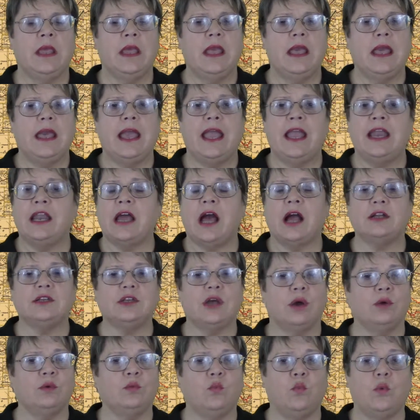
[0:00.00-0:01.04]
He knocked
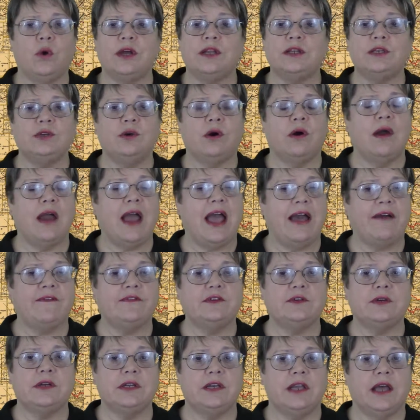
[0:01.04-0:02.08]
on one door
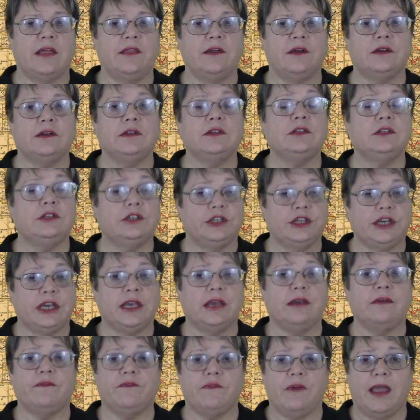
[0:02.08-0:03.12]
after another,
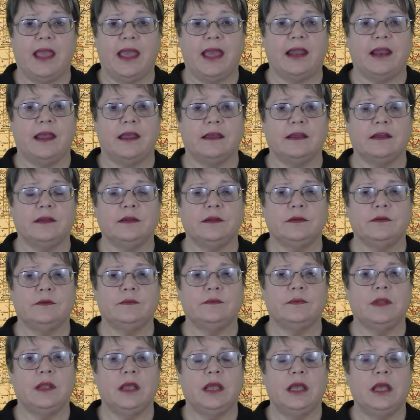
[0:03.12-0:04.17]
looking for Anna.
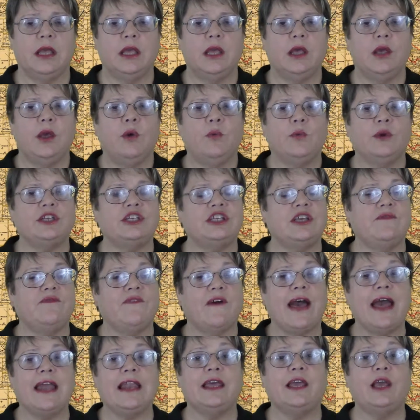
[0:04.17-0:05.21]
When she
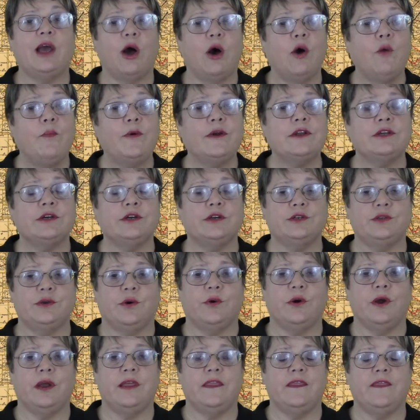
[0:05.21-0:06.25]
finally opened her
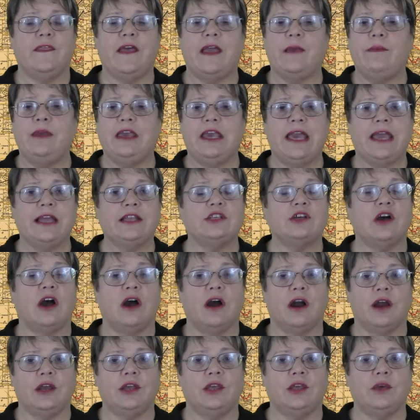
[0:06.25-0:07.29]
door, they began to
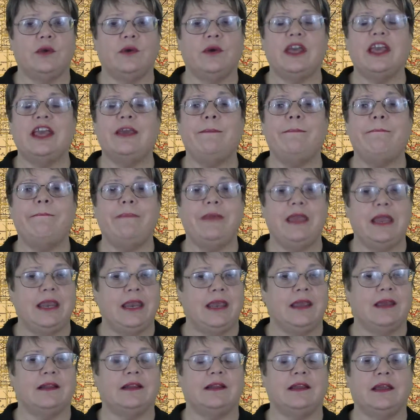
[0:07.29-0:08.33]
argue
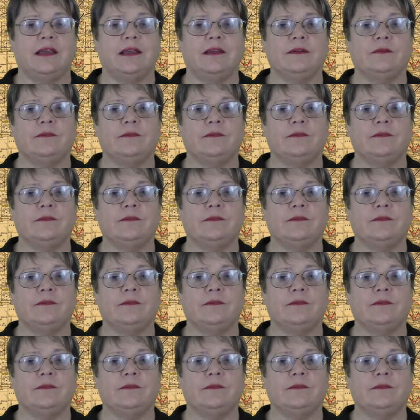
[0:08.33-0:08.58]
immediately.